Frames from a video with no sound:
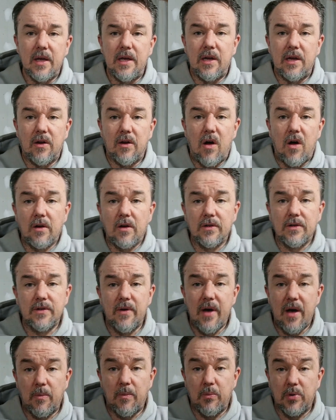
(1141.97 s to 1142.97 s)
It'll also
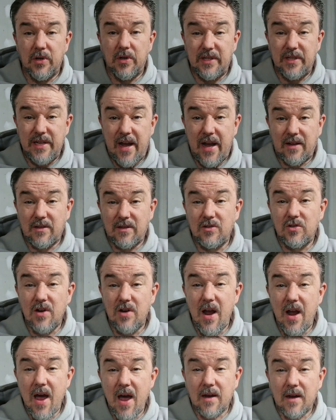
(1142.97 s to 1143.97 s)
help protect the
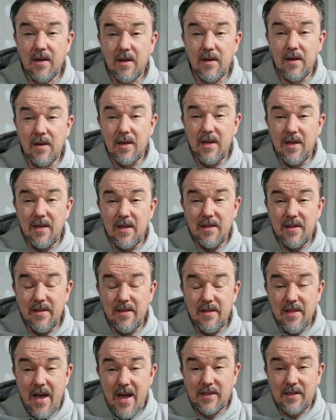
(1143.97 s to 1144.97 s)
track,
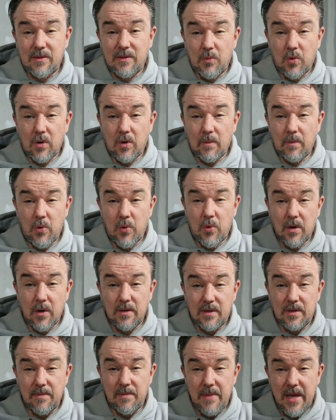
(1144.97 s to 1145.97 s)
and that's more important
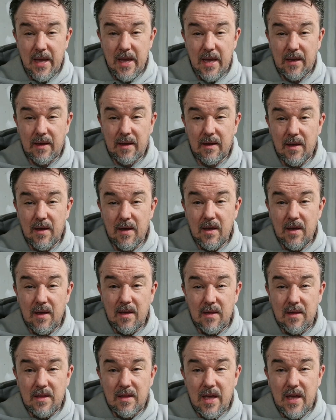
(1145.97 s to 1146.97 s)
to me
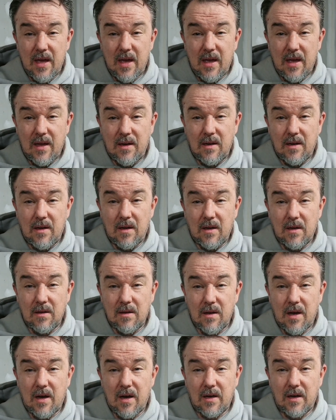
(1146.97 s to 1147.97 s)
than
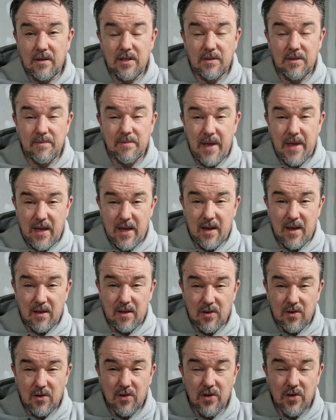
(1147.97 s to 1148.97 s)
just making it
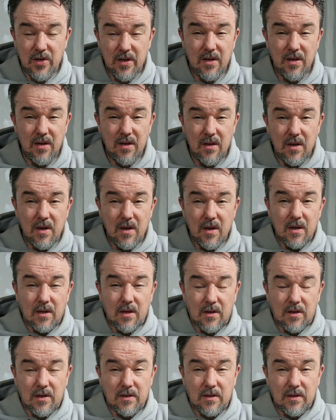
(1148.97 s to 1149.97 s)
look good,
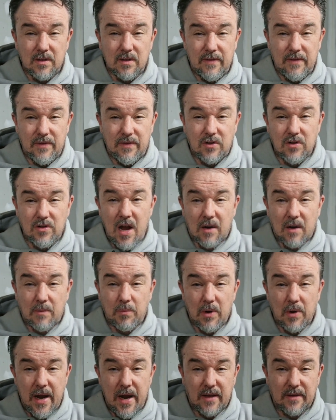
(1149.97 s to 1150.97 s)
because if the track
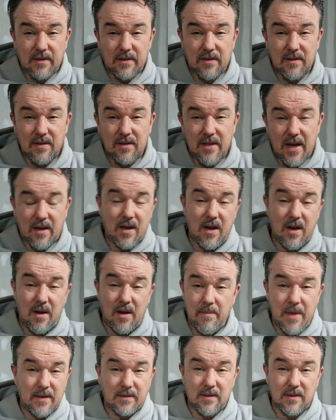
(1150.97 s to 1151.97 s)
breaks, that kind of
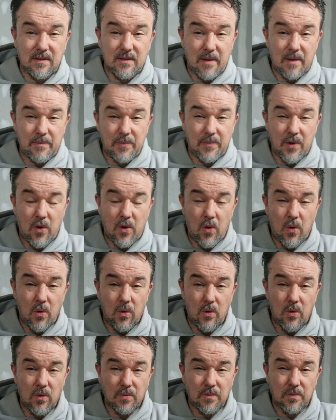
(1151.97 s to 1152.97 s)
messes up the
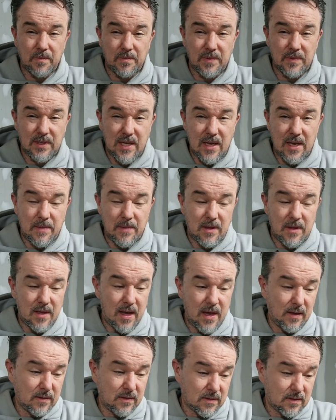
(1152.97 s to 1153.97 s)
whole scheme of
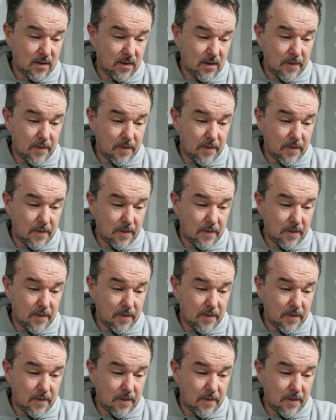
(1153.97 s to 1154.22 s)
things.